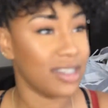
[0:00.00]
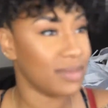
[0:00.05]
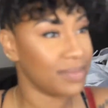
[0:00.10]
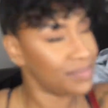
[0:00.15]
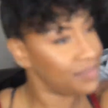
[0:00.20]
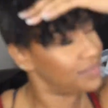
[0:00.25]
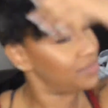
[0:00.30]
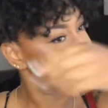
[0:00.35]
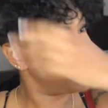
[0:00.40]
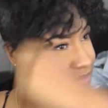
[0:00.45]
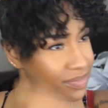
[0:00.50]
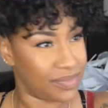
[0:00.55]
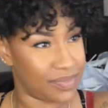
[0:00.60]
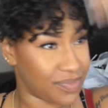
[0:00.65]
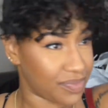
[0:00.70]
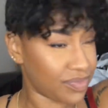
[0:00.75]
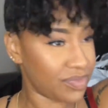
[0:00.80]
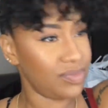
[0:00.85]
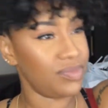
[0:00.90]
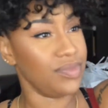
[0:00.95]
it more
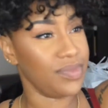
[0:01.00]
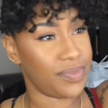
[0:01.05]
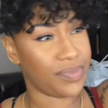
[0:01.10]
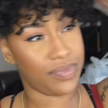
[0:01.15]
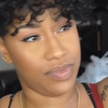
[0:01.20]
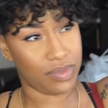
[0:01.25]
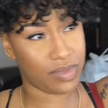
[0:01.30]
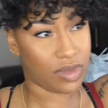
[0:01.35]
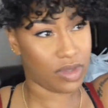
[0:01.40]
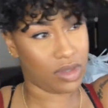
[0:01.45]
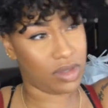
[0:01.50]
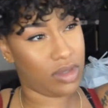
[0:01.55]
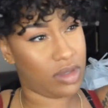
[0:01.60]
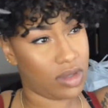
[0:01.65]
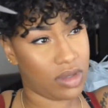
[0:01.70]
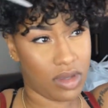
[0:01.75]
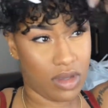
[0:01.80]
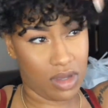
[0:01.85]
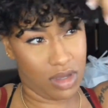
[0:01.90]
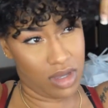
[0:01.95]
random.
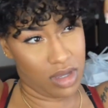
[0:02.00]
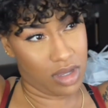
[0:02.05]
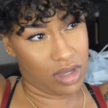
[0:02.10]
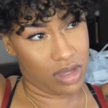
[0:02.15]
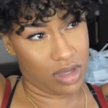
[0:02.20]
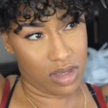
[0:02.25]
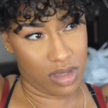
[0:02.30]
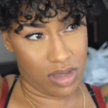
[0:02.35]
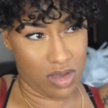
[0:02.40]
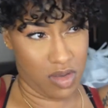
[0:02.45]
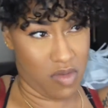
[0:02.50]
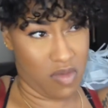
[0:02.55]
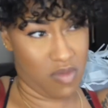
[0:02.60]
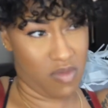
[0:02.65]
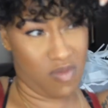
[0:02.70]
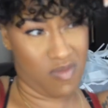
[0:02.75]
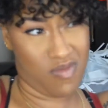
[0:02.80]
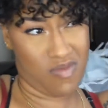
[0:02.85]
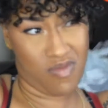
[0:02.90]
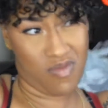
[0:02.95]
So I say take one
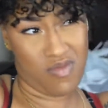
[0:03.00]
curl